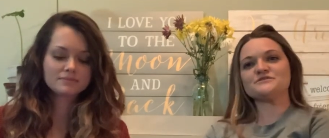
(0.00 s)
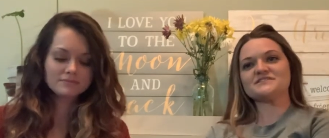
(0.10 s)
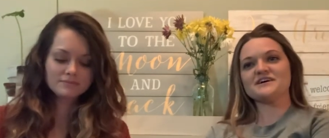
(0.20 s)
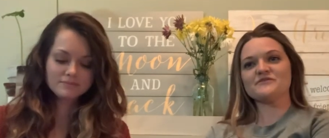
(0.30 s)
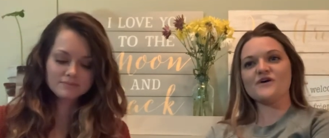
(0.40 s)

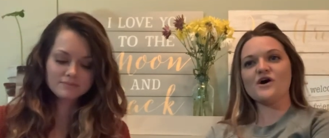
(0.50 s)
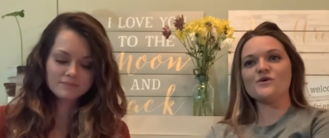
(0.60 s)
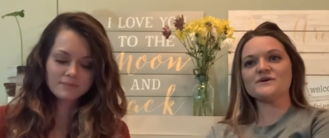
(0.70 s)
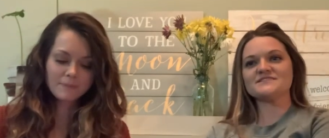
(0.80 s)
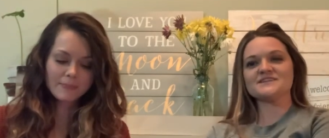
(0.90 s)
Speaker 1: stuff
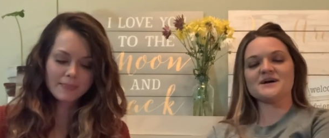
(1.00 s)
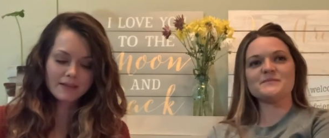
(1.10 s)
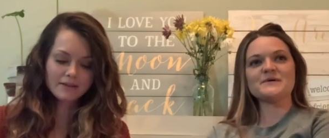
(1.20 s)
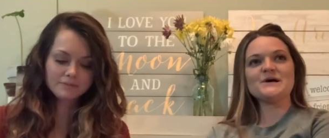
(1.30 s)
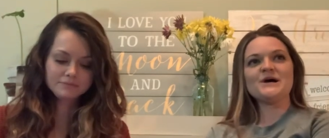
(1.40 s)
always
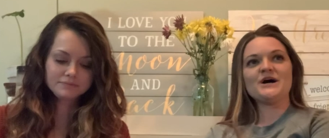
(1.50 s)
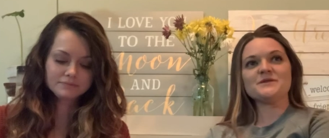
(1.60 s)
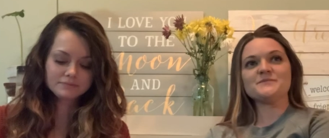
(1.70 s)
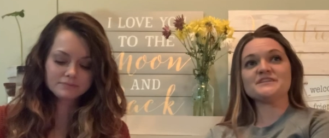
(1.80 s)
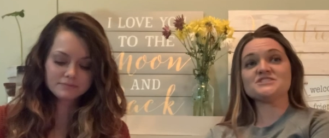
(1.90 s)
up
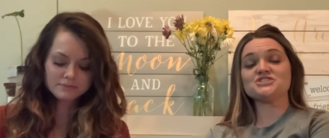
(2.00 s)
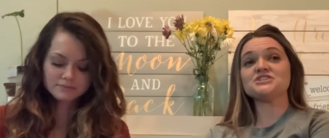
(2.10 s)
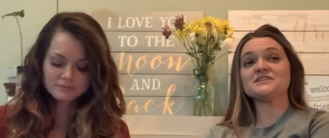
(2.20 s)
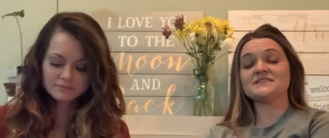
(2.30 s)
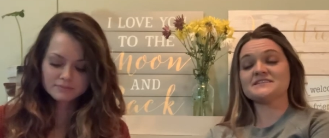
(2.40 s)
on pigs, and she